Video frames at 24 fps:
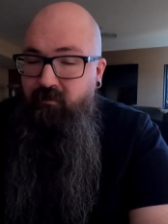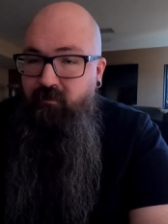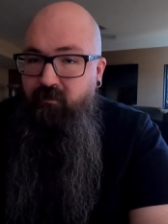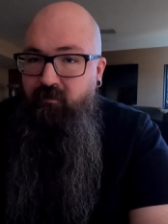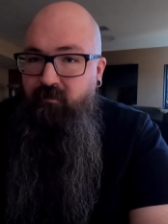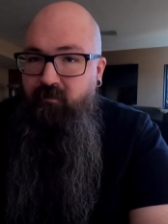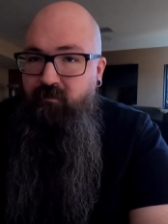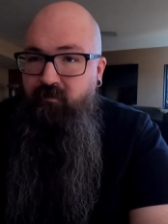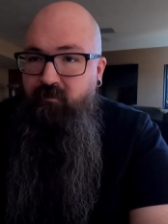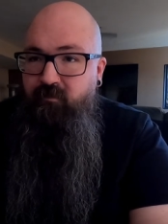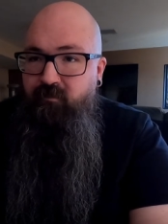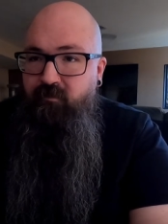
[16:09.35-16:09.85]

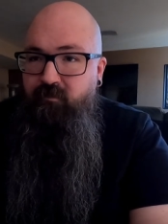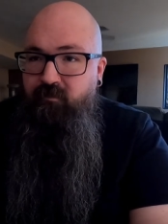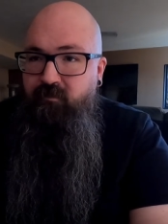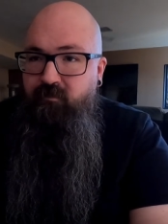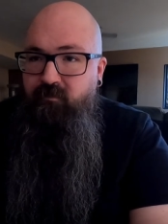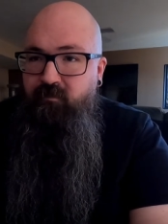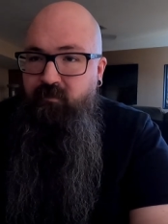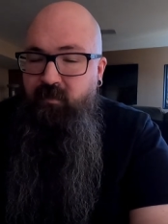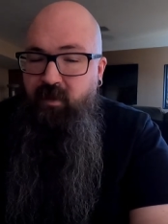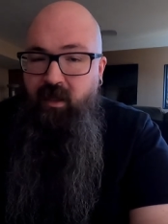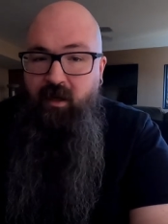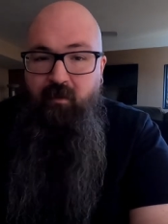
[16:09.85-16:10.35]
Yeah.
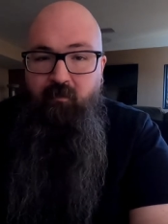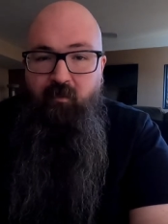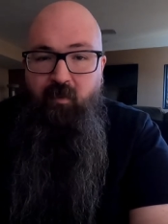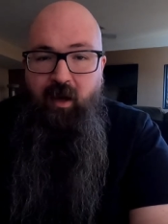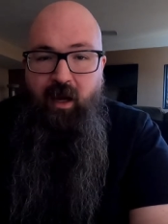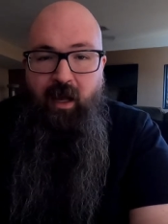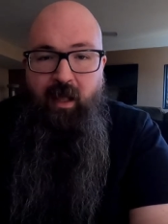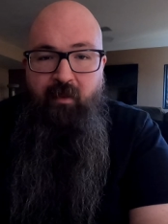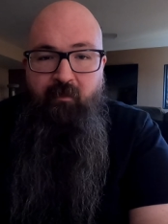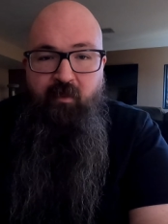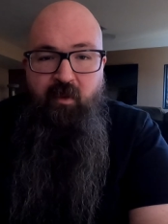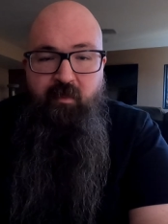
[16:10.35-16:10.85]
Then
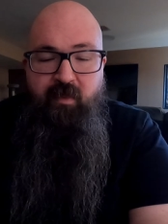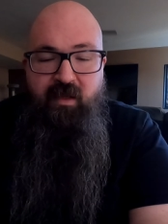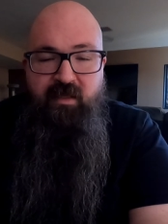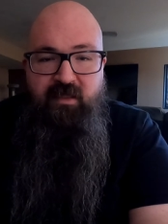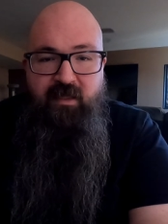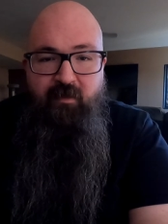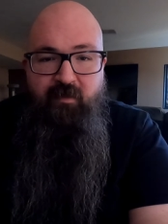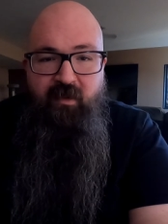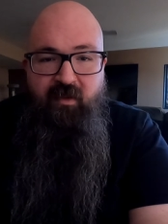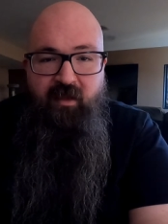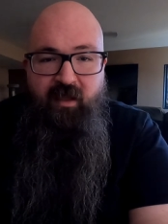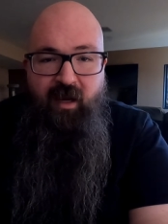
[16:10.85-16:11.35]
it would be
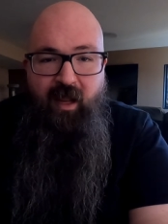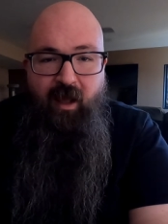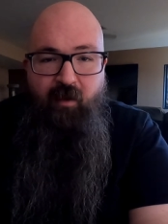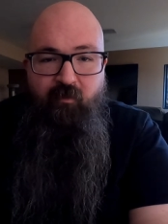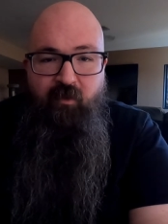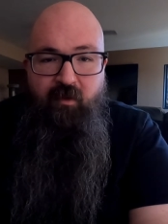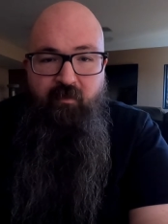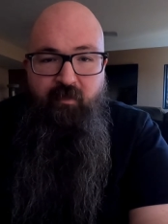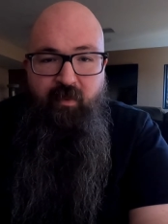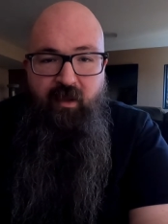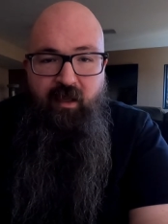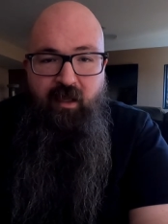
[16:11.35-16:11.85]
something that I
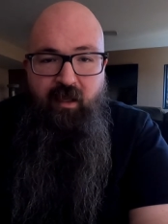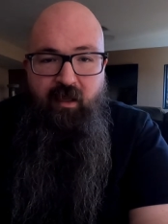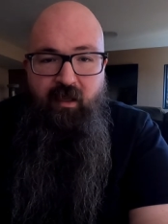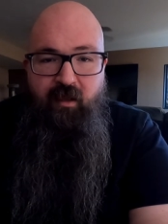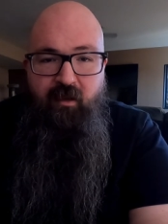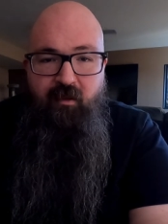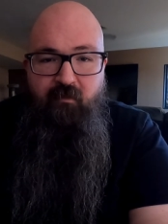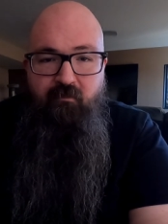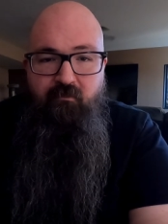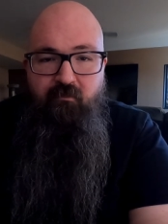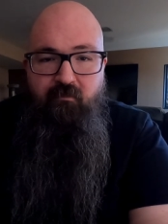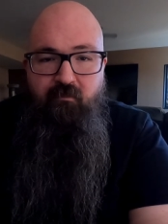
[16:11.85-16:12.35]
would
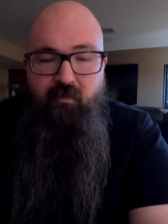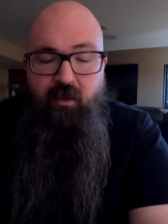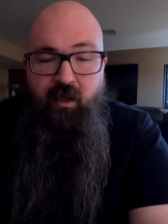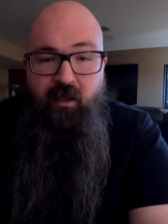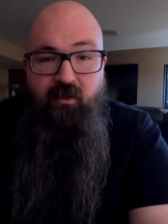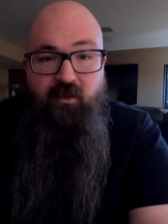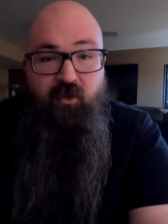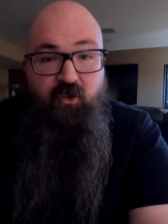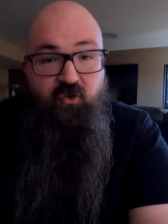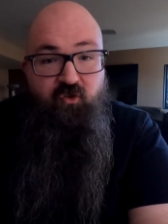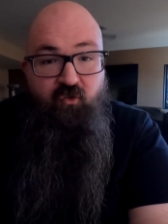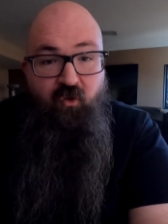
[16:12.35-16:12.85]
be
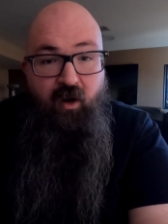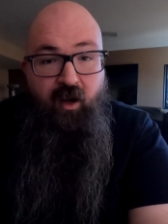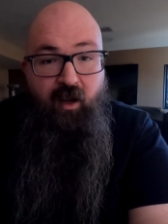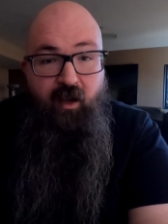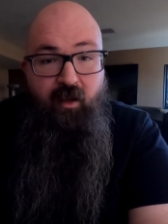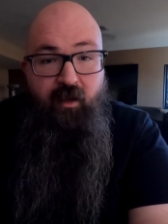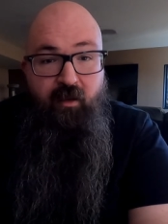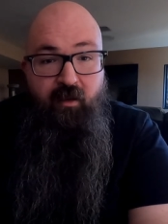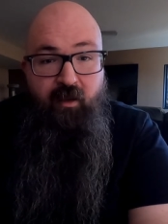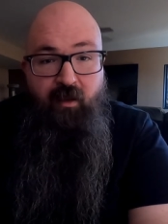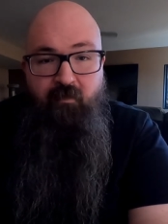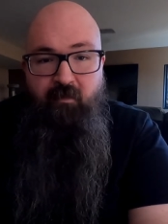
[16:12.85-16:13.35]
into
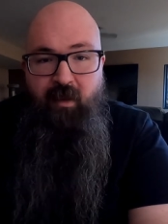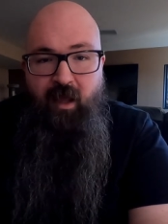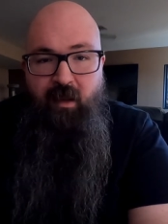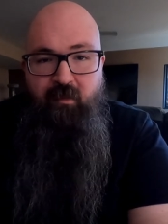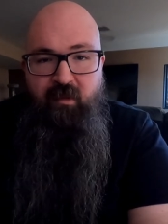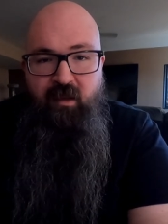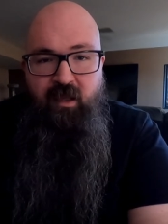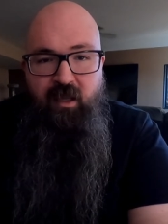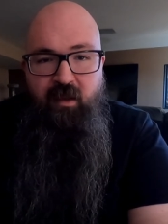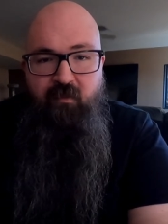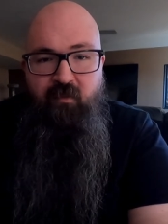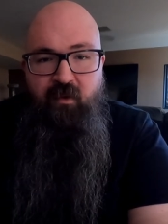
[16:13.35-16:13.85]
trying and
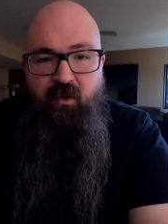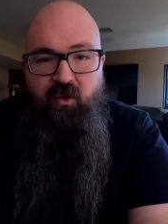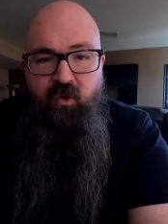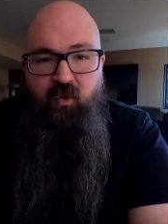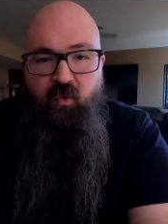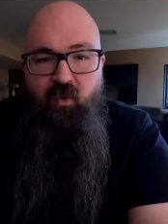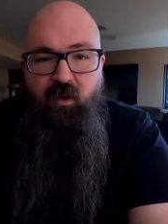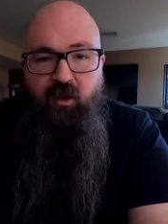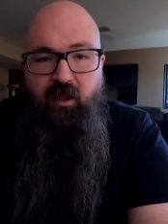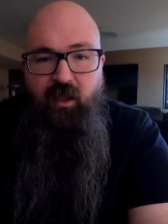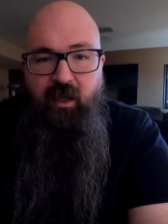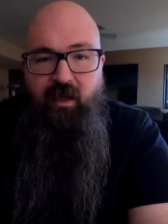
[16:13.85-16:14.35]
maybe even
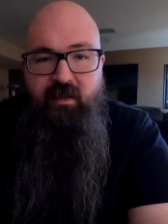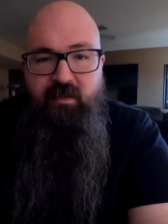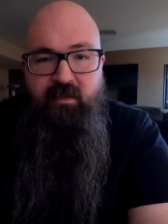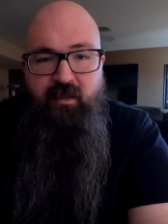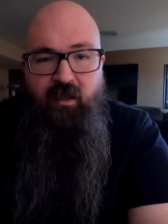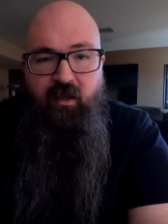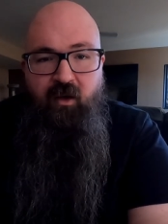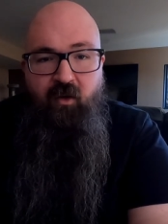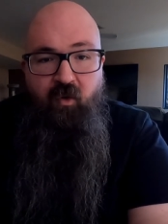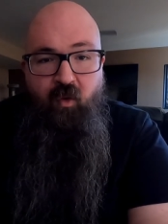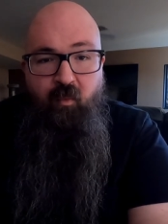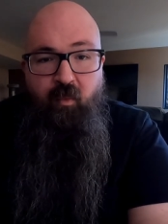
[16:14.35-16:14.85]

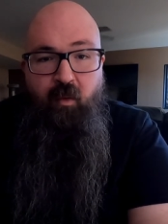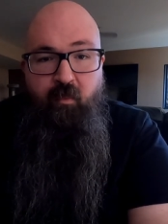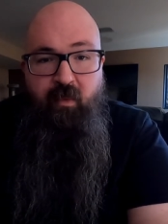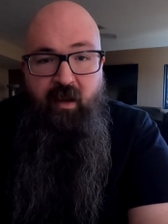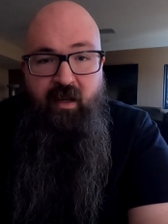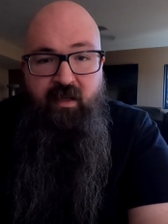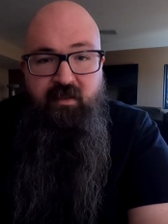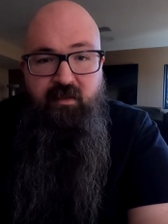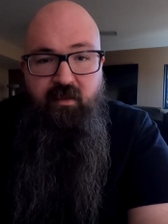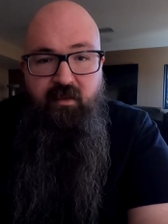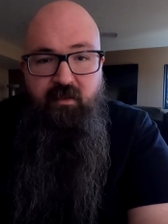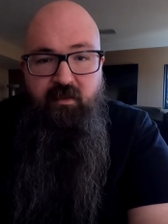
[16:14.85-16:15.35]
utilizing on a normal
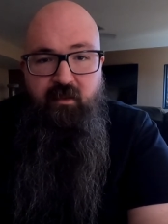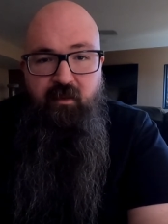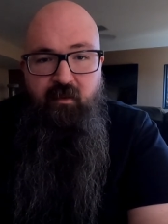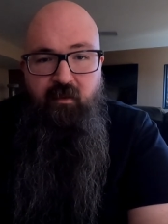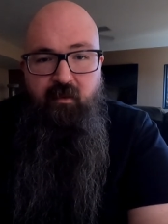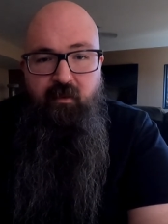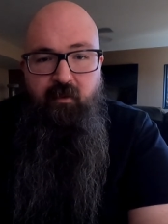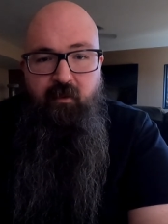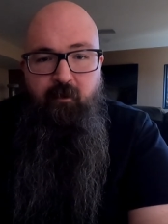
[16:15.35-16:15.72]
basis.